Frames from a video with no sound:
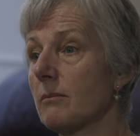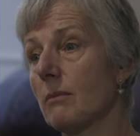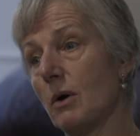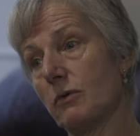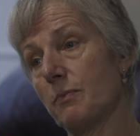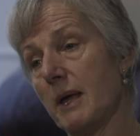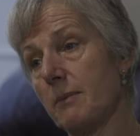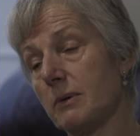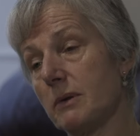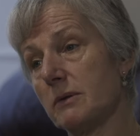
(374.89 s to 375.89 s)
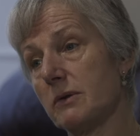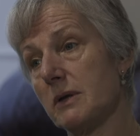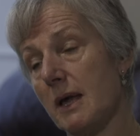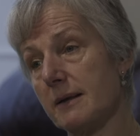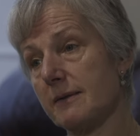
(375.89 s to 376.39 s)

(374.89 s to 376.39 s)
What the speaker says: most people to take a